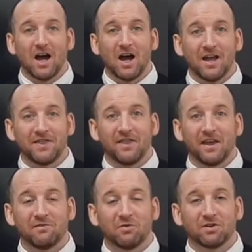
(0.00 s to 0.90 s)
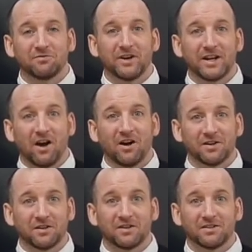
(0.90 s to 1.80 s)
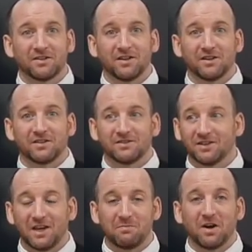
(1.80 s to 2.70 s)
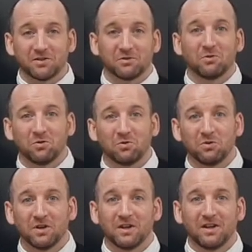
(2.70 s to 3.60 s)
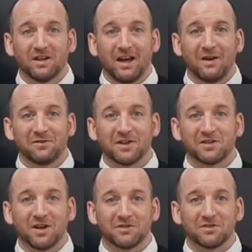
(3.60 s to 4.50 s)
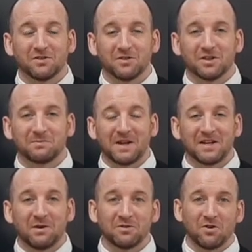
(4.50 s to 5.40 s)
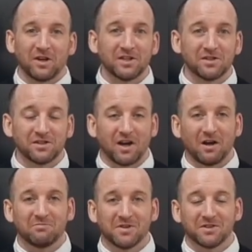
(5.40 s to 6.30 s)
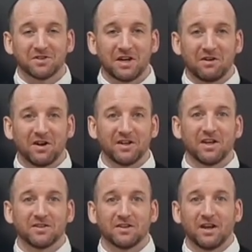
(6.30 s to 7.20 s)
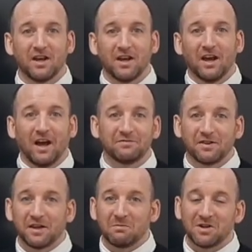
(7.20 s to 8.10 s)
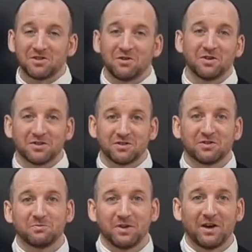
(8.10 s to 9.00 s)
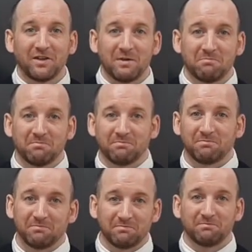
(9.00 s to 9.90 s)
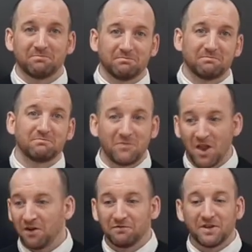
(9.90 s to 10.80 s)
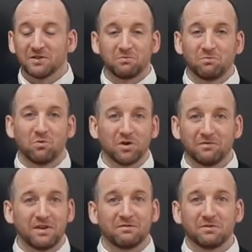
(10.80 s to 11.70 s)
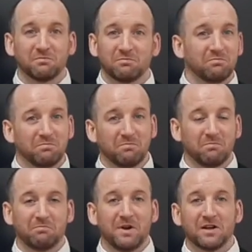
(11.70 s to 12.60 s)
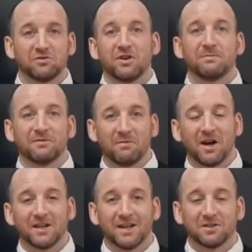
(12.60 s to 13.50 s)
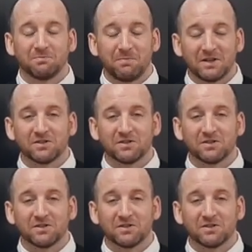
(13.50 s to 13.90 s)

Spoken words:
And they've worked really hard to keep us all having the chance to expand our knowledge and to share ideas. I have to thank my students. Without them, none of this would have even been a dream of mine. It's been